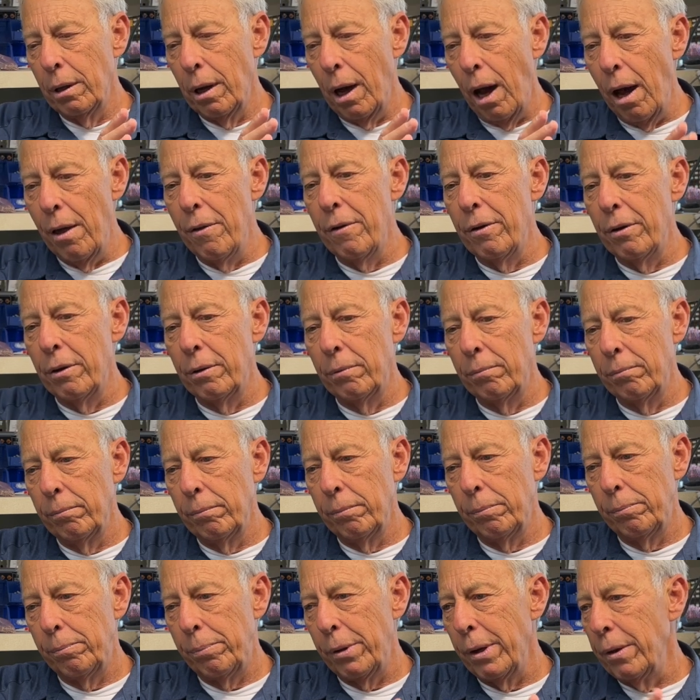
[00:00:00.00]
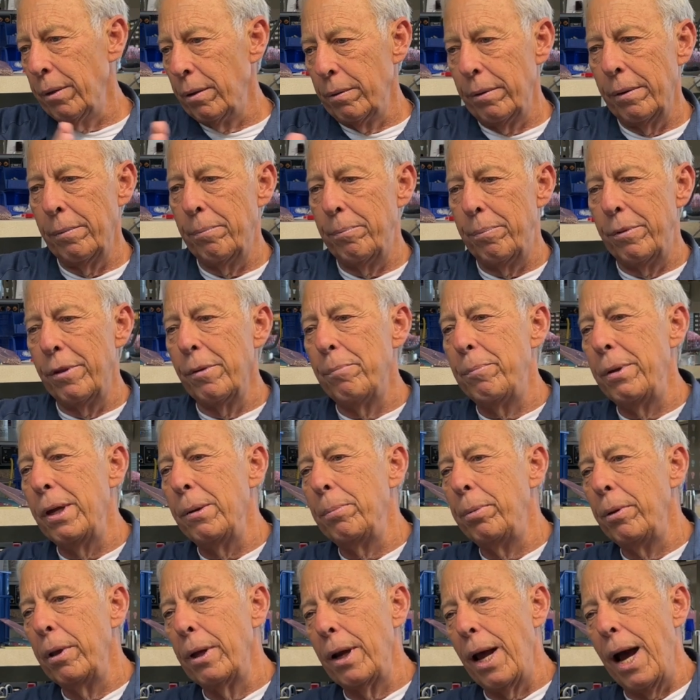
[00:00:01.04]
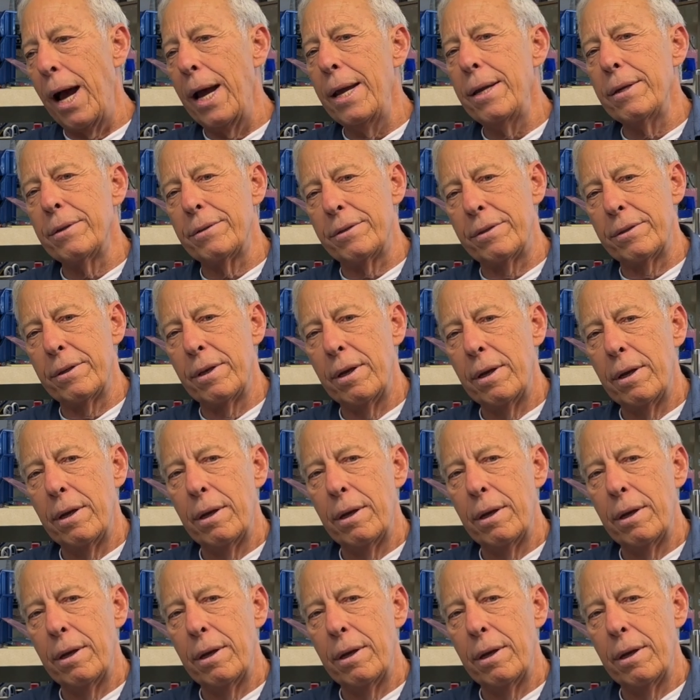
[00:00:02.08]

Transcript: other pe the, the people at ICE,